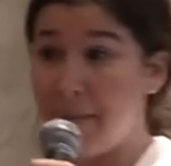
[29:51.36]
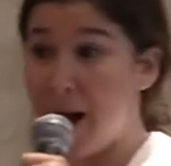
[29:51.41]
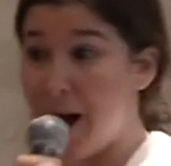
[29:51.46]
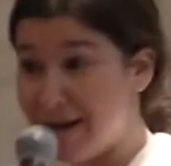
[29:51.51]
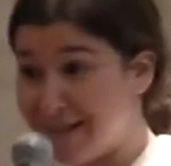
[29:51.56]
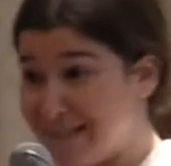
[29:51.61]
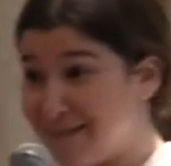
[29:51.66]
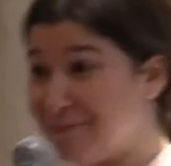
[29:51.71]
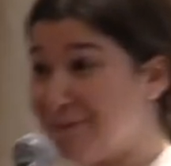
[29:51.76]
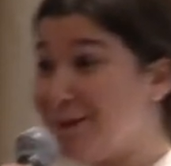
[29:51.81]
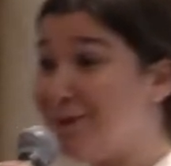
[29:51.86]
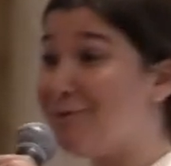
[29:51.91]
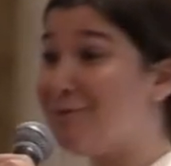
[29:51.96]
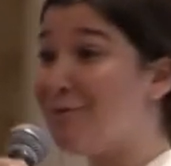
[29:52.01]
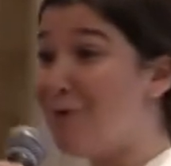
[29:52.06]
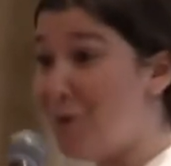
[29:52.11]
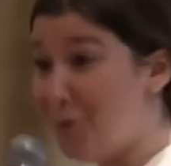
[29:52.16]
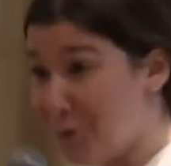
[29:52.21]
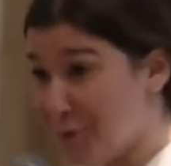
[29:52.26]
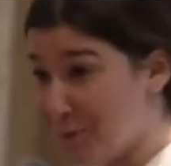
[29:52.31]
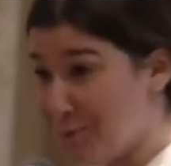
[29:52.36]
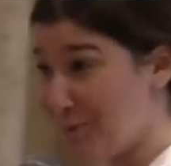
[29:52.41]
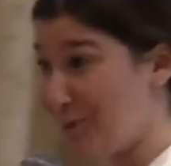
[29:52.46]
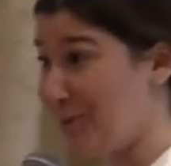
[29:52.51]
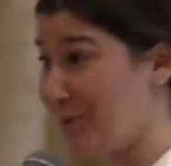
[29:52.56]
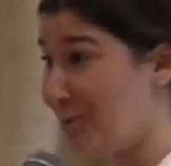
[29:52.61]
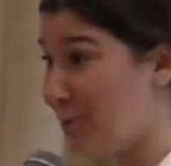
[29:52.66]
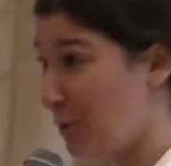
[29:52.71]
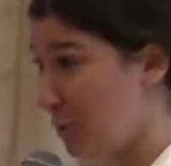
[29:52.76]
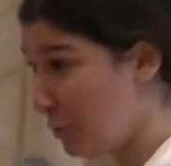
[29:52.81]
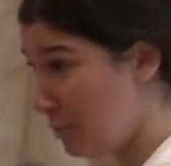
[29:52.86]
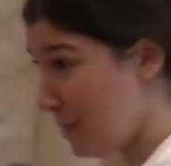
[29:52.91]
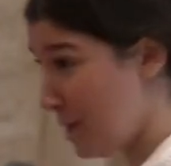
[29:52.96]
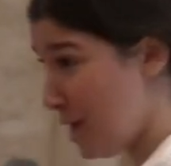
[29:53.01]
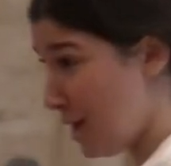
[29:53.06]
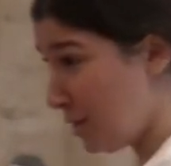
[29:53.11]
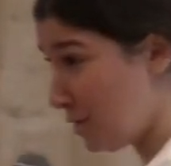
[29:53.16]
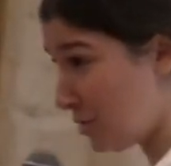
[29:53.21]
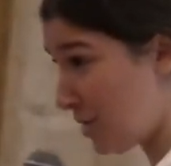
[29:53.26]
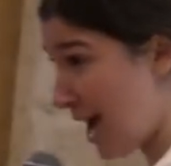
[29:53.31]
possibly vulnerable to
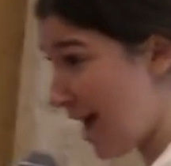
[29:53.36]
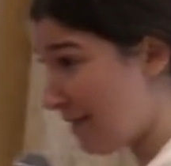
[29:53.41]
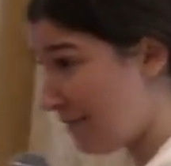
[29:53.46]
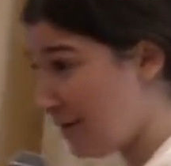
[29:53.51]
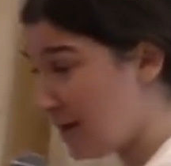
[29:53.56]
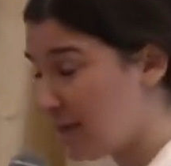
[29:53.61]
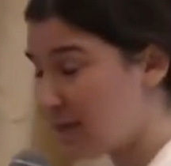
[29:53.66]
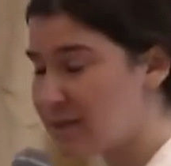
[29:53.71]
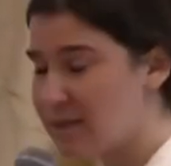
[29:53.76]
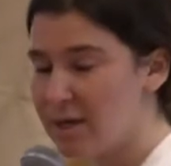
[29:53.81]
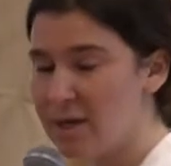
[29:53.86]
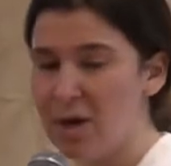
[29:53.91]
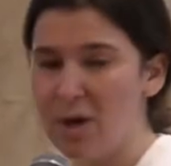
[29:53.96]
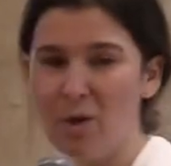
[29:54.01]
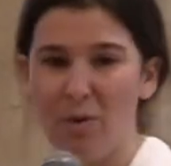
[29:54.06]
being trafficked,